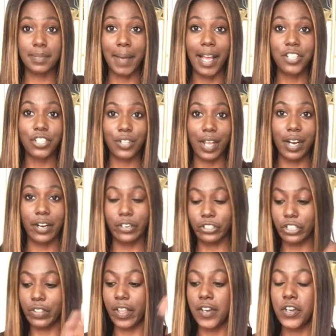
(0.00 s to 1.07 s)
matching that
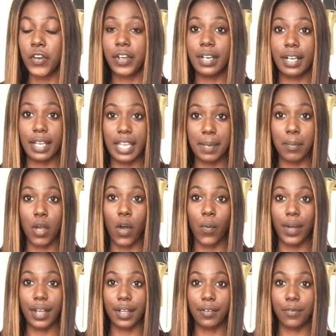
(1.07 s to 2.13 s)
energy, then you're gonna keep
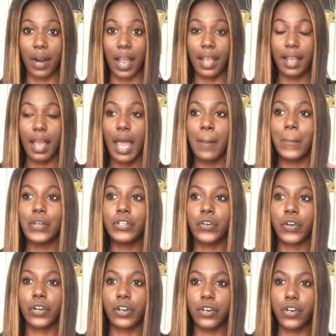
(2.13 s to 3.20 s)
going, right? But you're
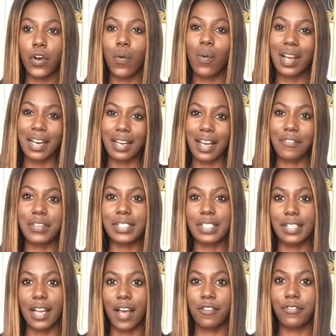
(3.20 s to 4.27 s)
gonna know when enough is
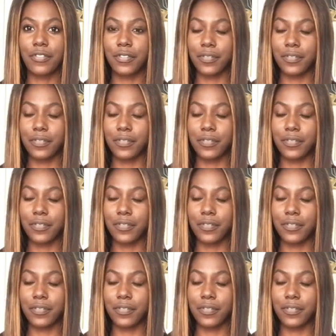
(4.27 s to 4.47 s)
enough.